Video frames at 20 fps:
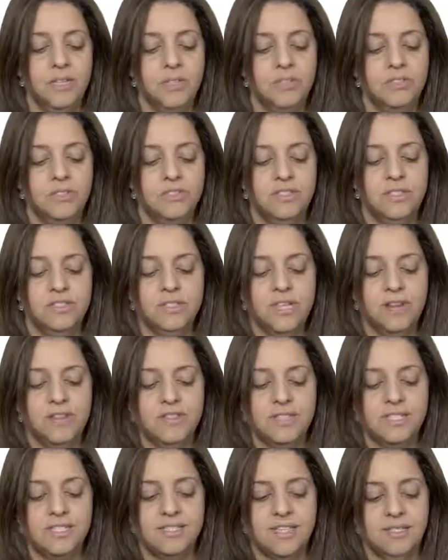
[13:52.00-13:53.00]
So the utility
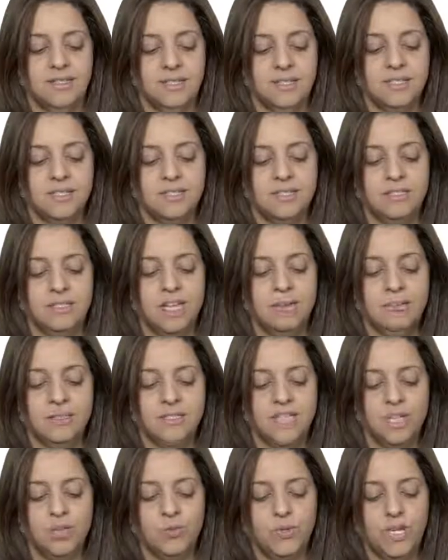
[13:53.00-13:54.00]
of the state is the
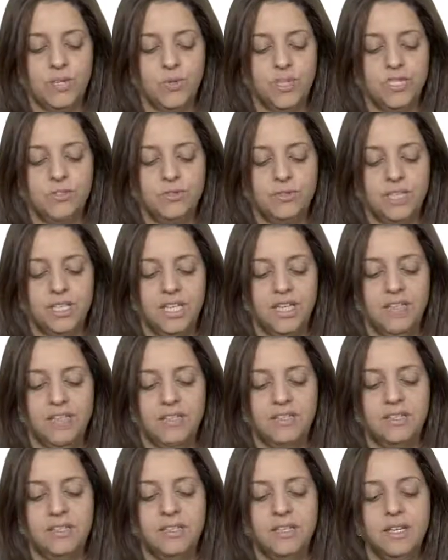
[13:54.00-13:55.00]
number that we are going to give
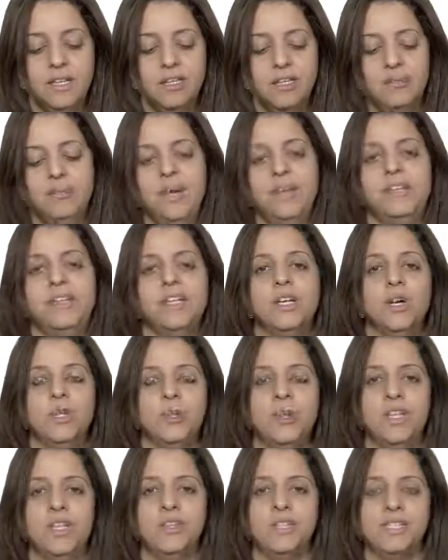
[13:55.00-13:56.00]
in depending on
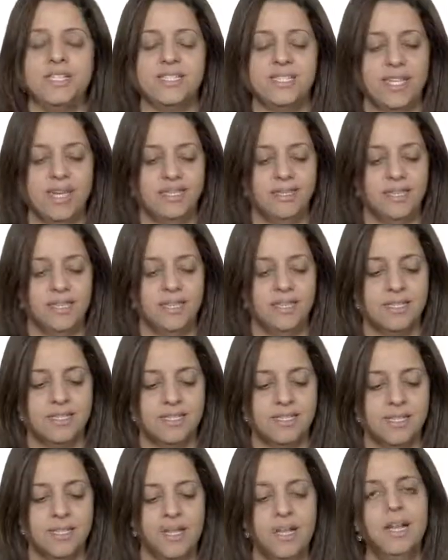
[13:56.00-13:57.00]
whether the state
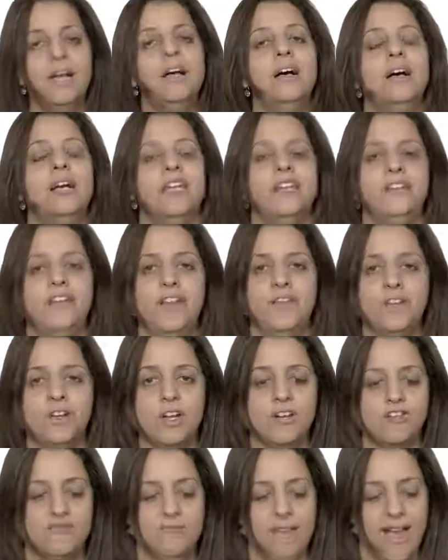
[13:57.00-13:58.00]
is uh, in favor
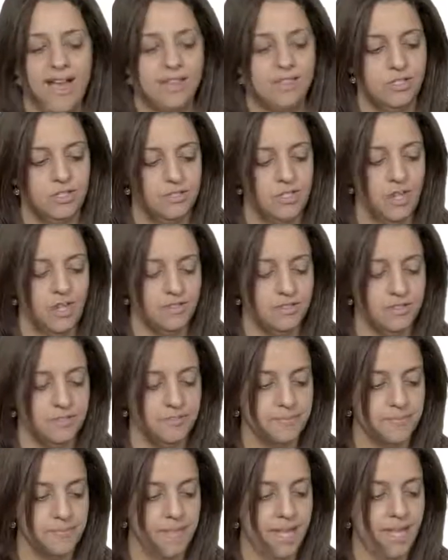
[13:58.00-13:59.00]
of max or not.
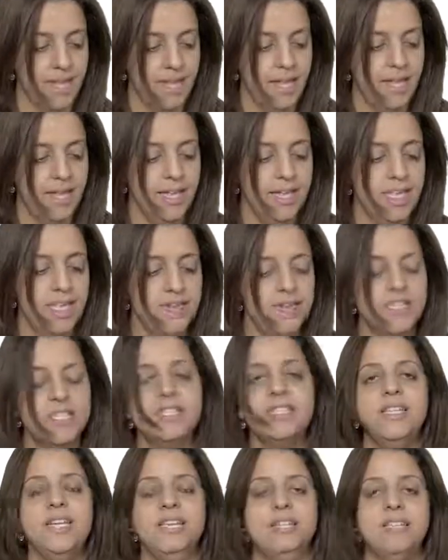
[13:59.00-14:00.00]
If the
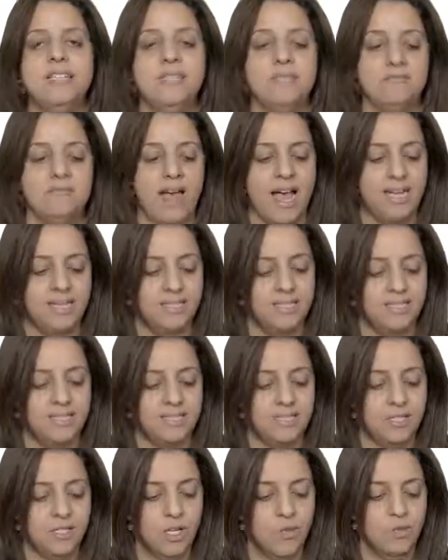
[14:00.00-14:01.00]
state is a max
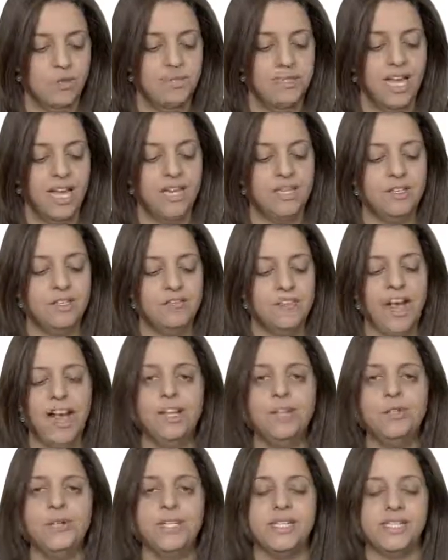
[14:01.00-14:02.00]
node, then the
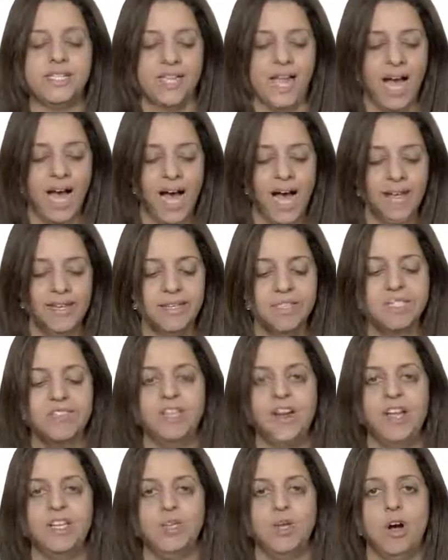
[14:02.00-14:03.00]
value is the
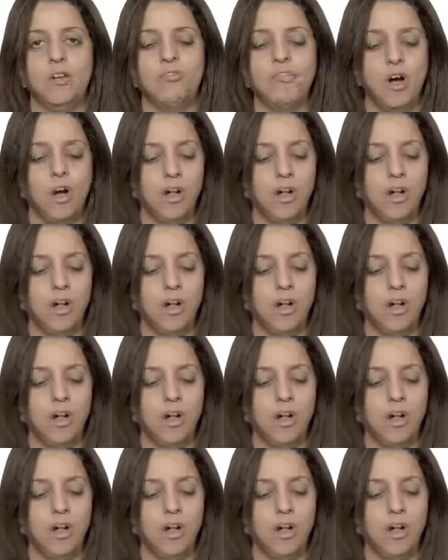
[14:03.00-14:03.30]
highest value of